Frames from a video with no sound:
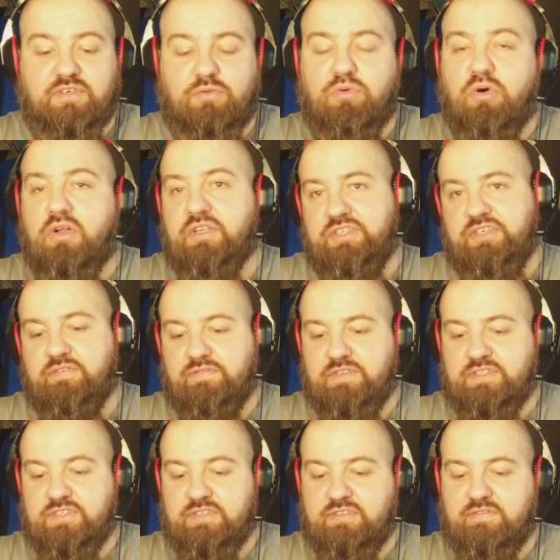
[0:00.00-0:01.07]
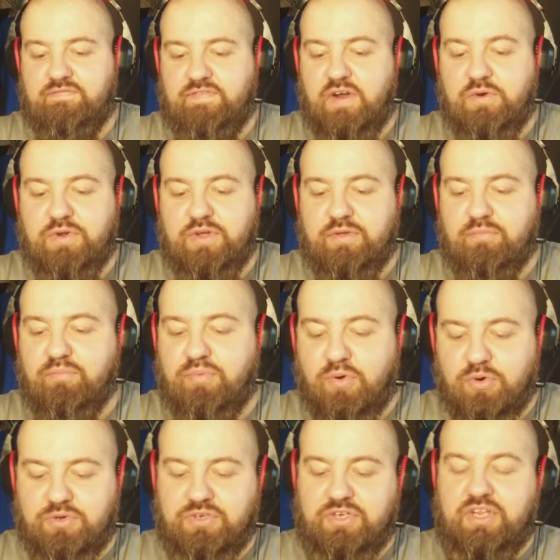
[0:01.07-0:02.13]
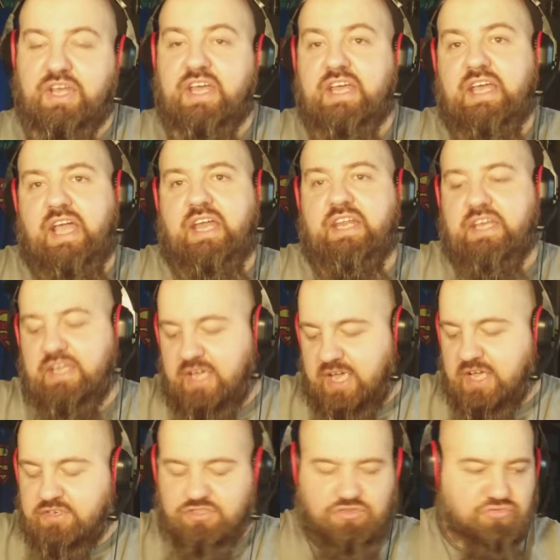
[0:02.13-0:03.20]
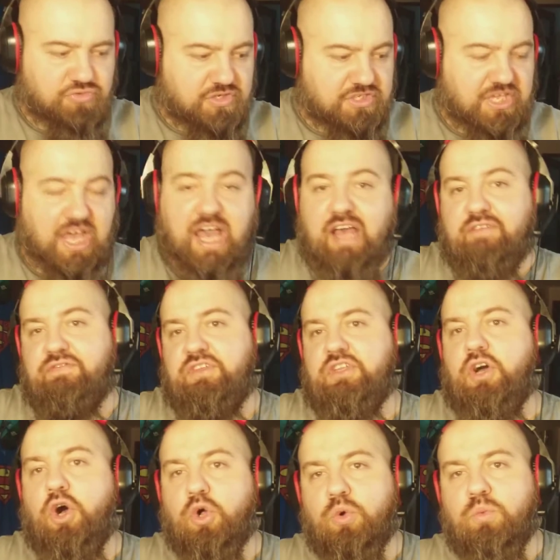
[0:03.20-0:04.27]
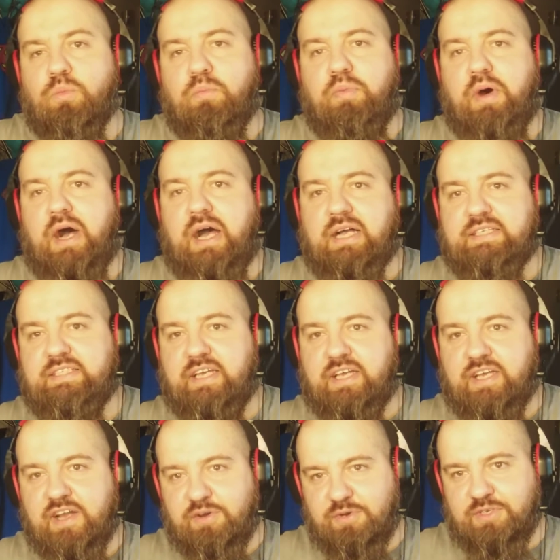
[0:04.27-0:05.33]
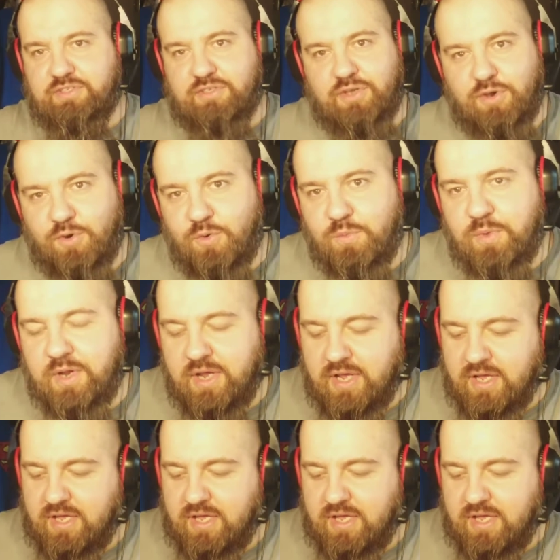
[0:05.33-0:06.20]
quality of this is very important, and it is really heavy. The whole box, I carried it home.